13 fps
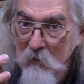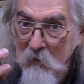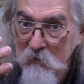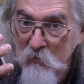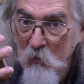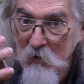
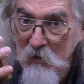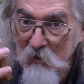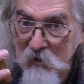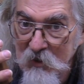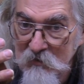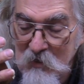it's one of
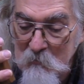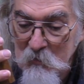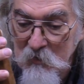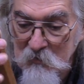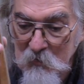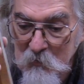the things I'm
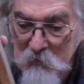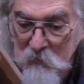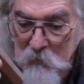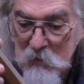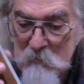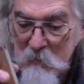going to do
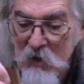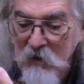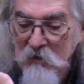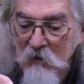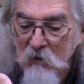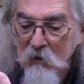is
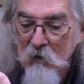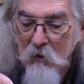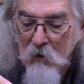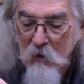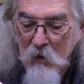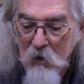remake
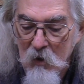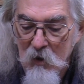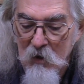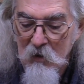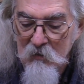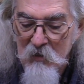
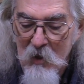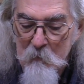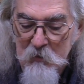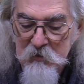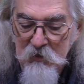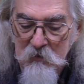
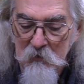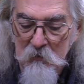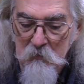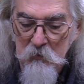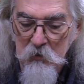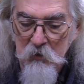that
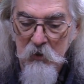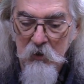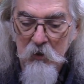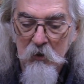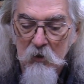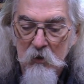particular
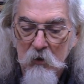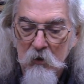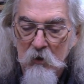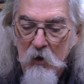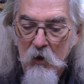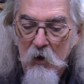rook
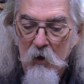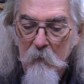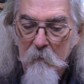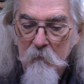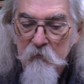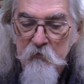
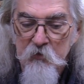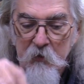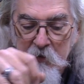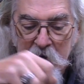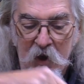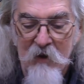
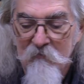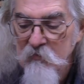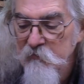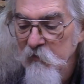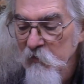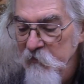so that I have
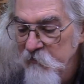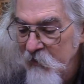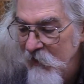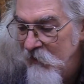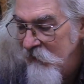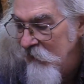a full
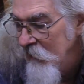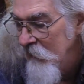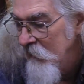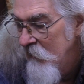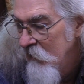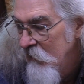set
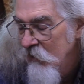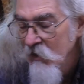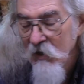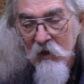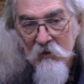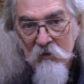again.
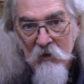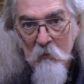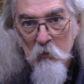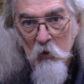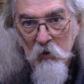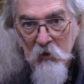And
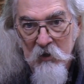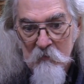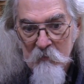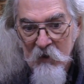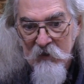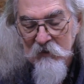then we'll look
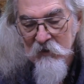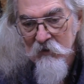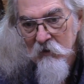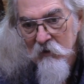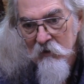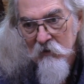at making
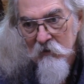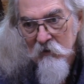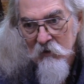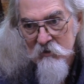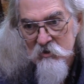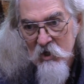
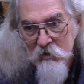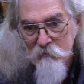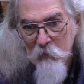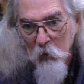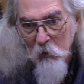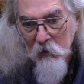a
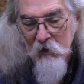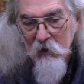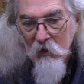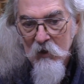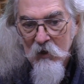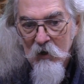chessboard.
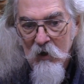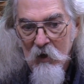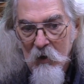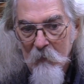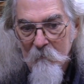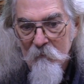
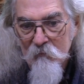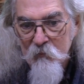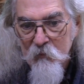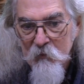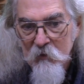I'll